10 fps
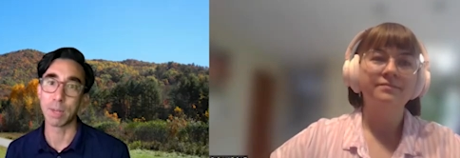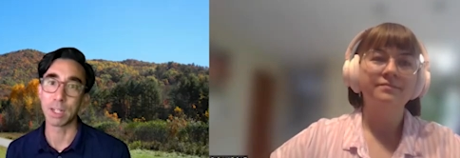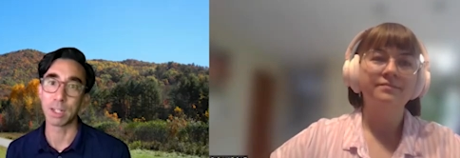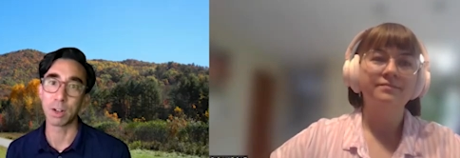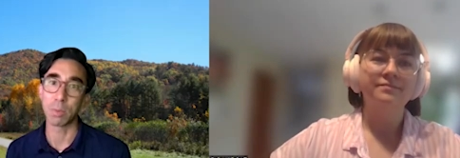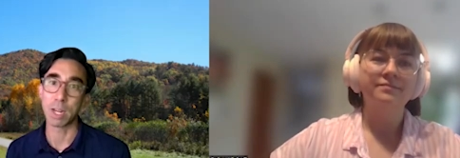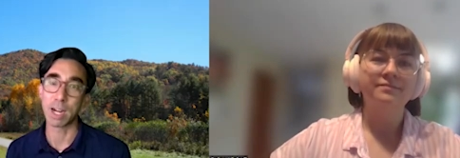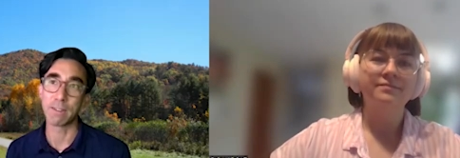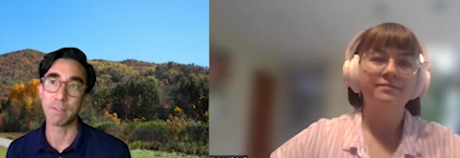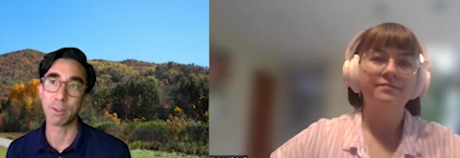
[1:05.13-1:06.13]
Speaker 1: being a
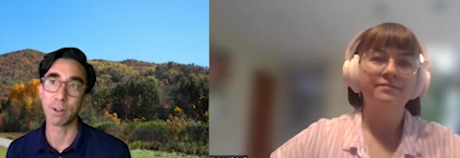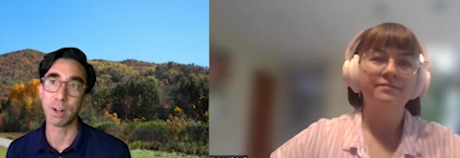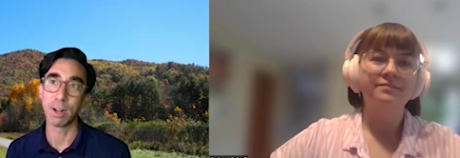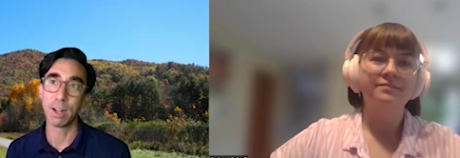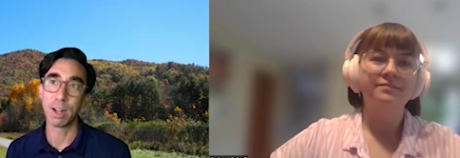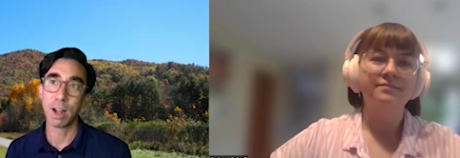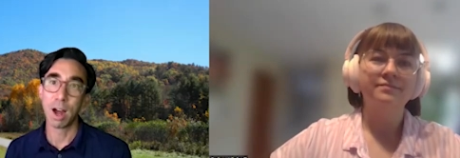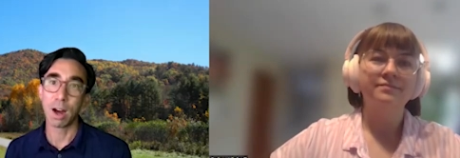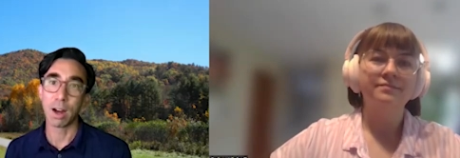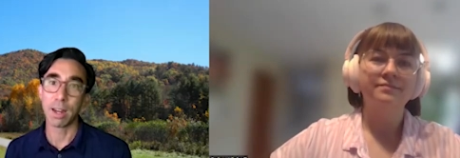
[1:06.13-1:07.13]
co-PI for
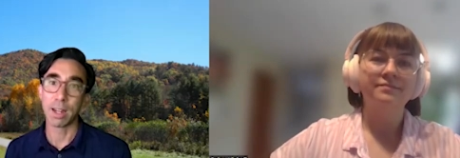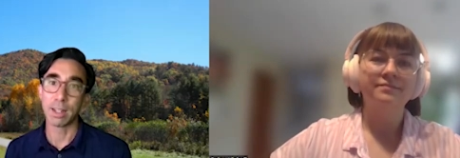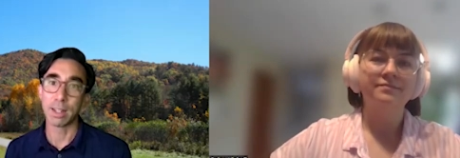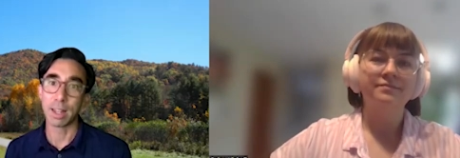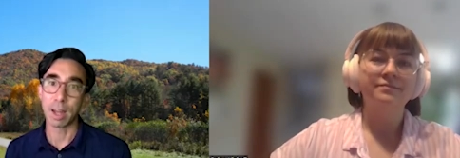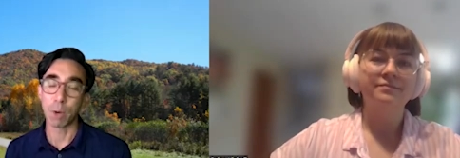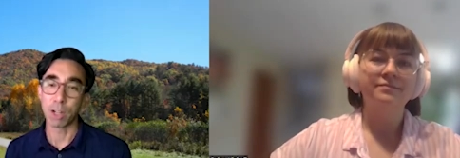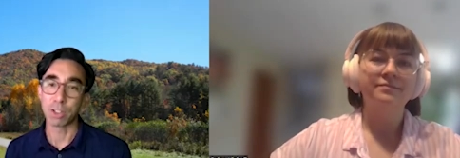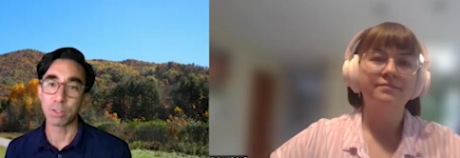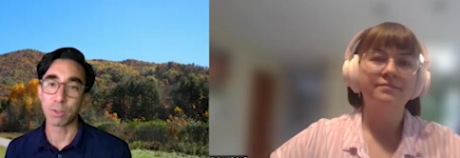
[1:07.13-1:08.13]
on uh, on that
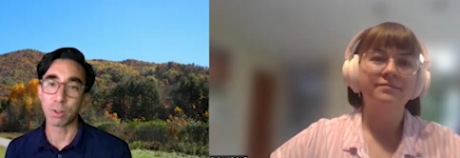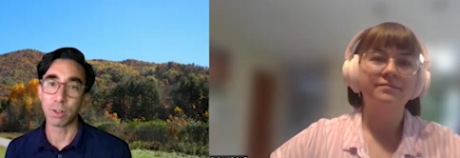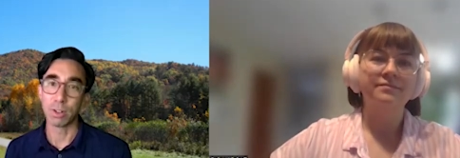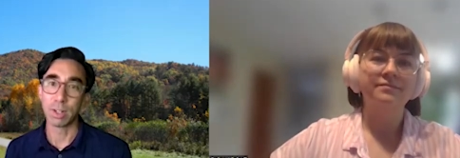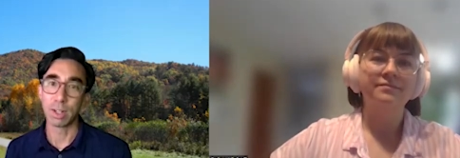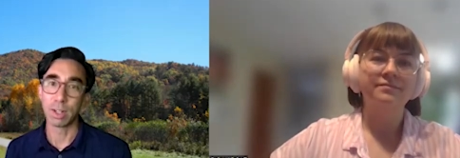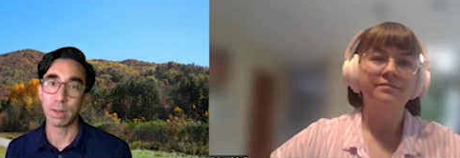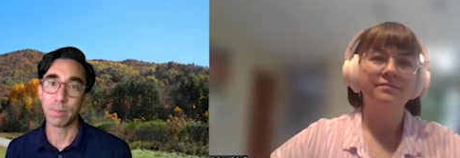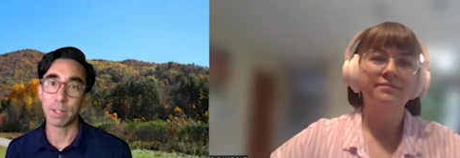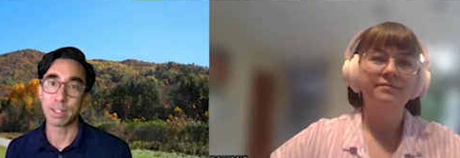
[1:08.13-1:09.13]
project for
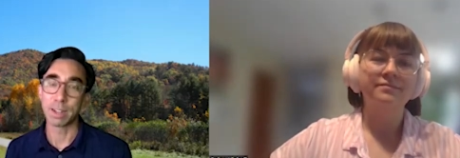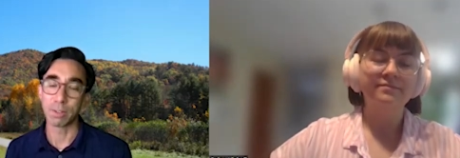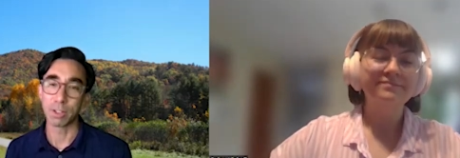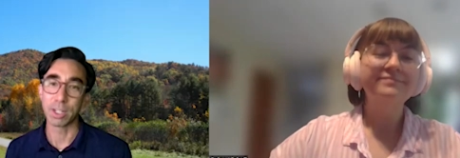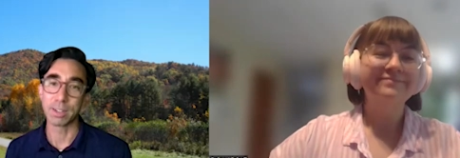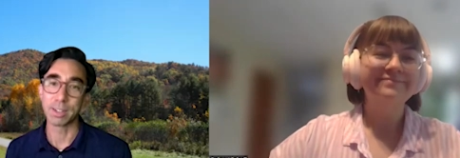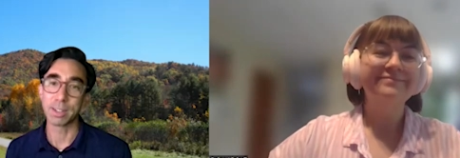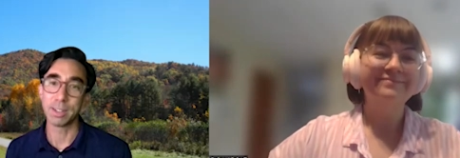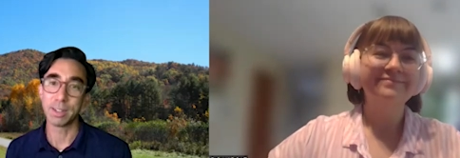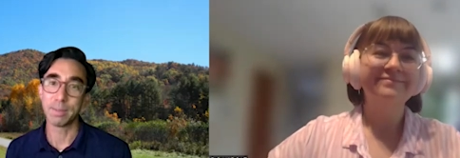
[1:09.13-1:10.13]
um, several
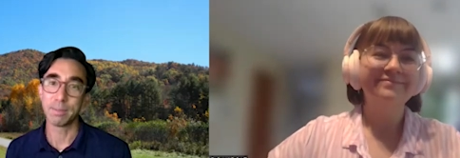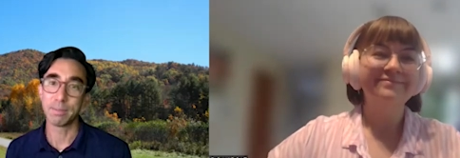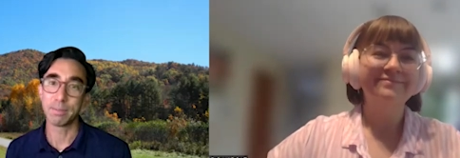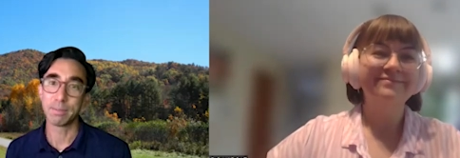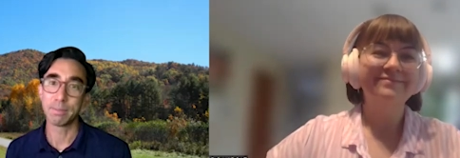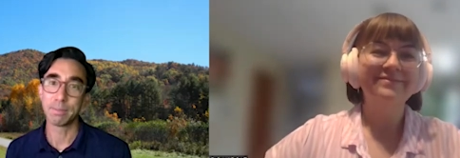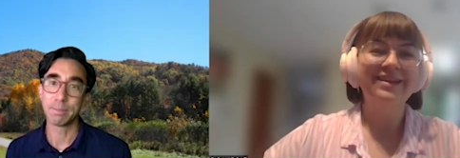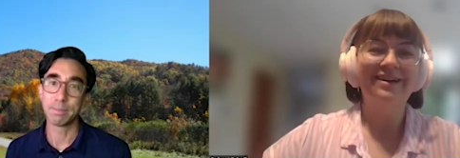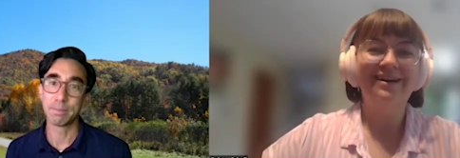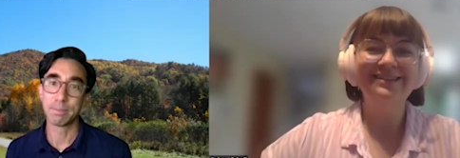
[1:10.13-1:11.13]
years.
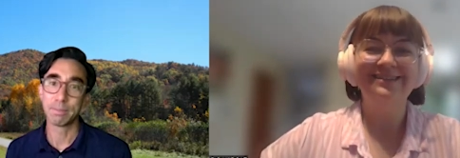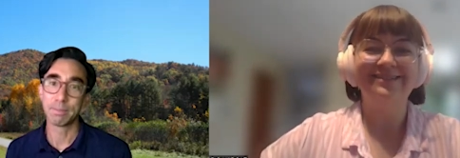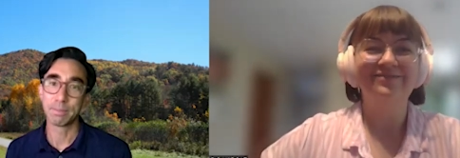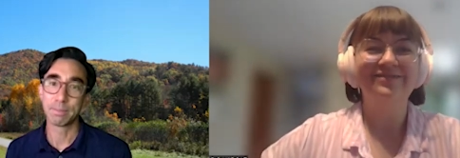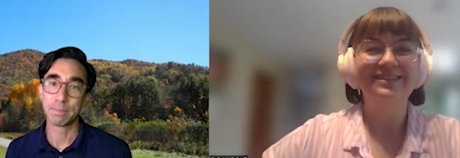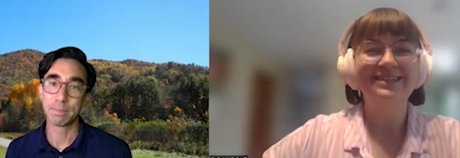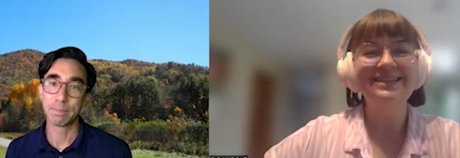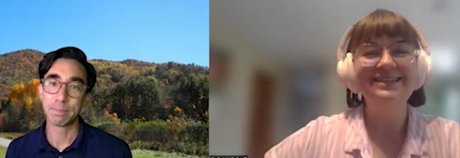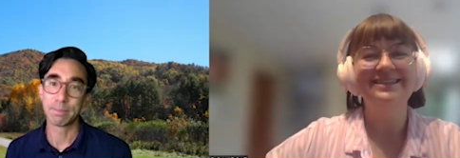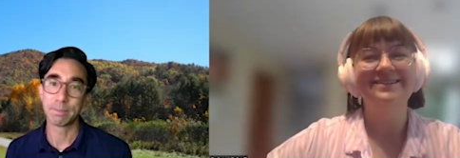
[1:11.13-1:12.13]
Speaker 2: Awesome.
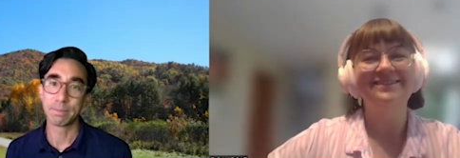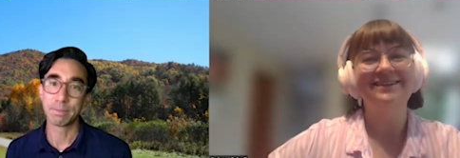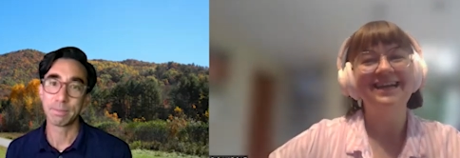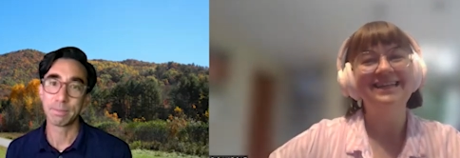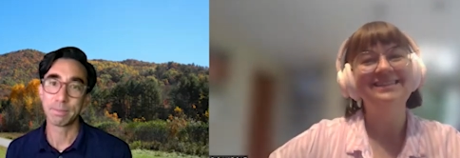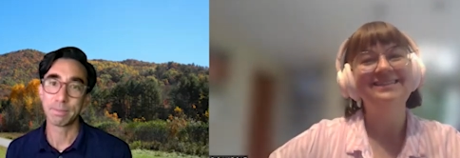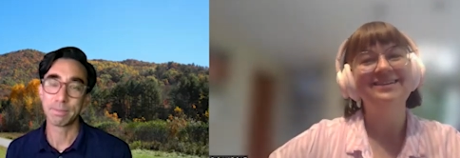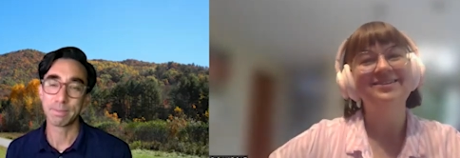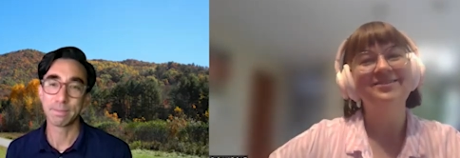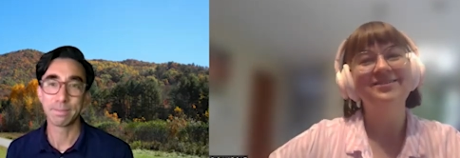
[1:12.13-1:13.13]
Thank you. And
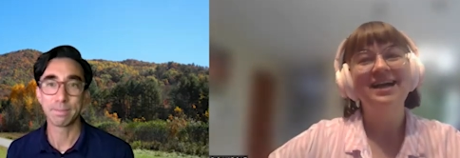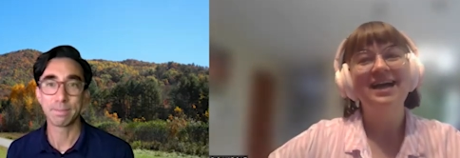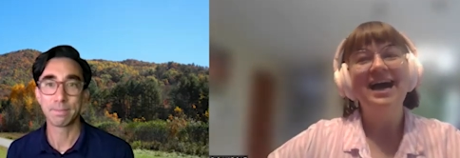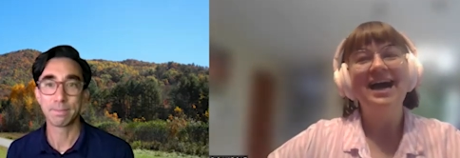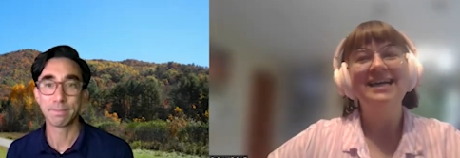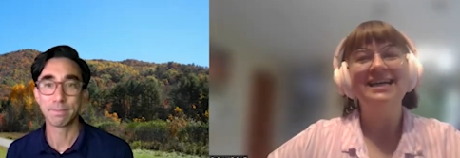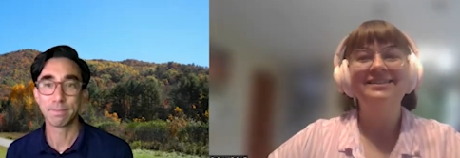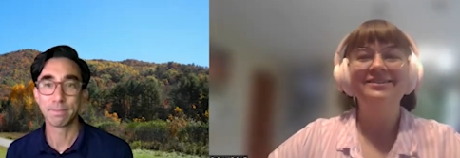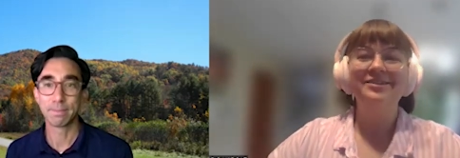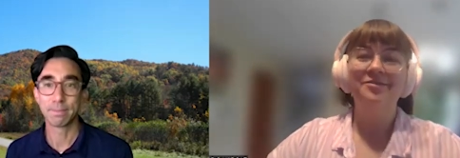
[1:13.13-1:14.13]
so I
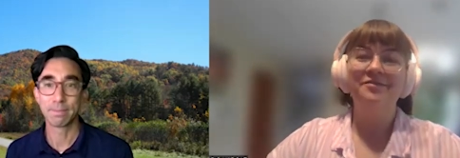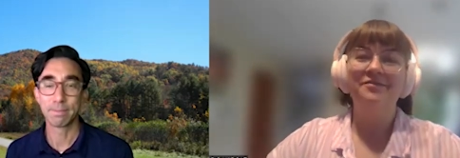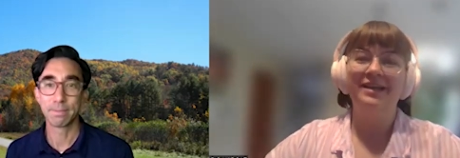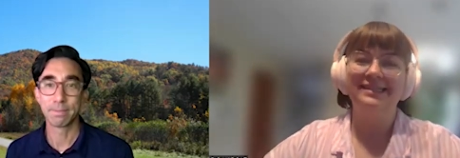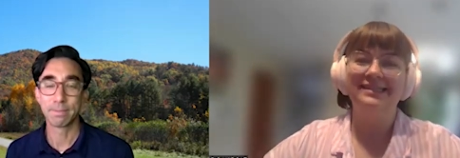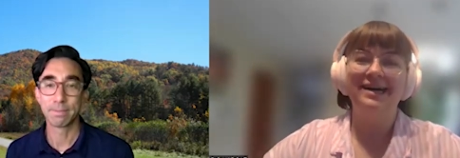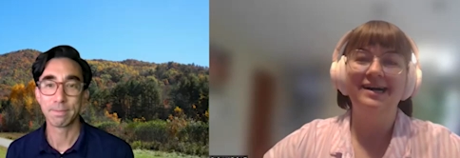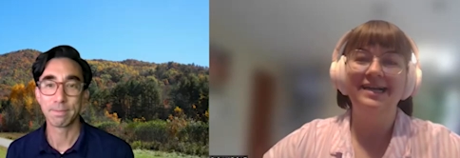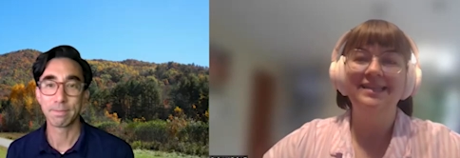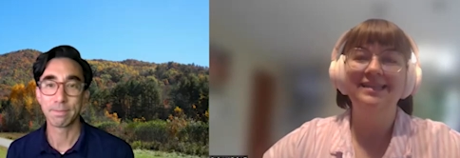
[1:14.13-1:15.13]
asked you to reflect
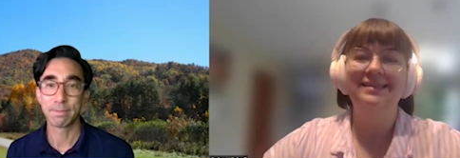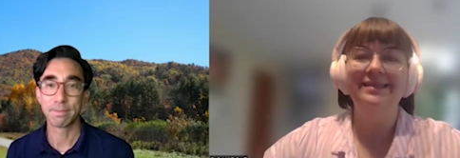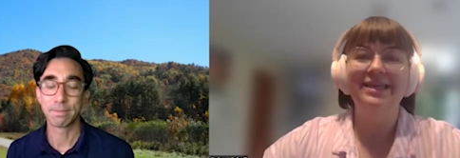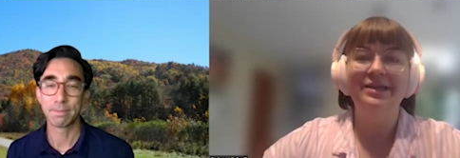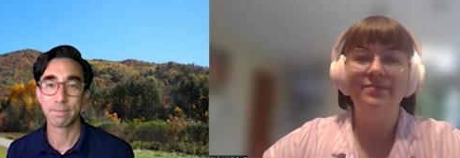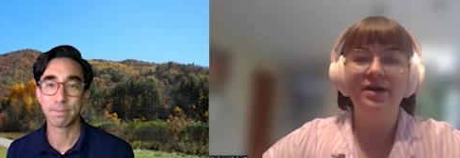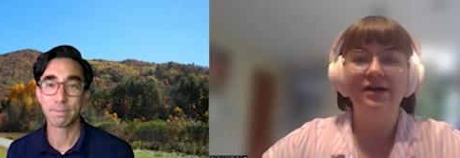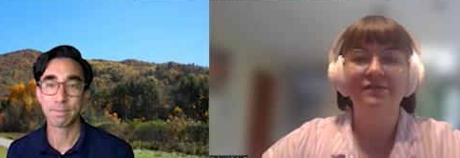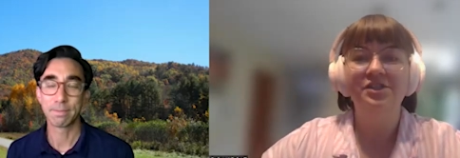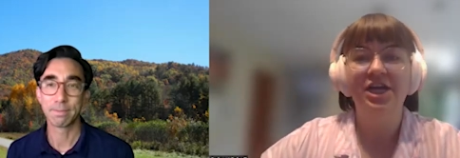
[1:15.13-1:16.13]
on the theme
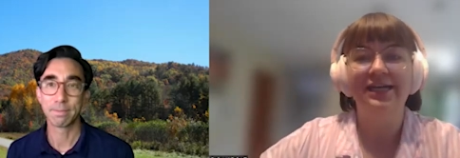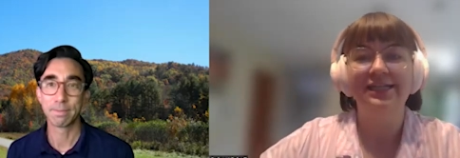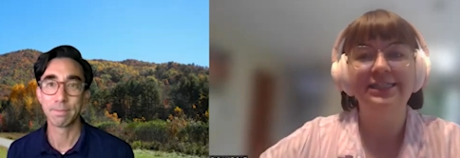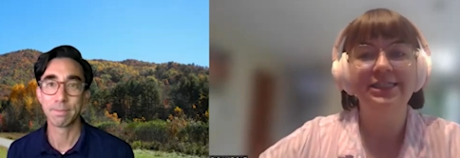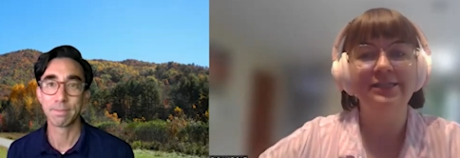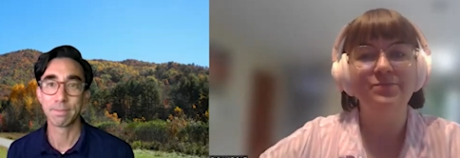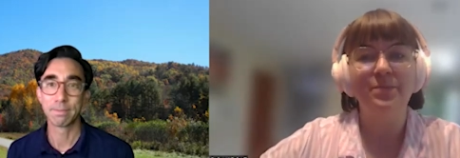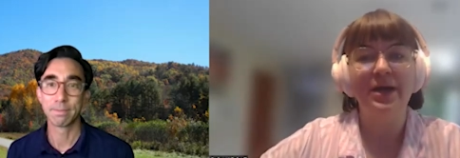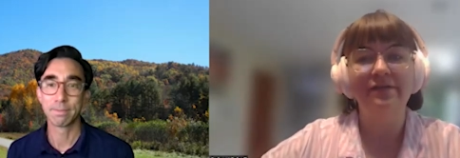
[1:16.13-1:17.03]
of challenges and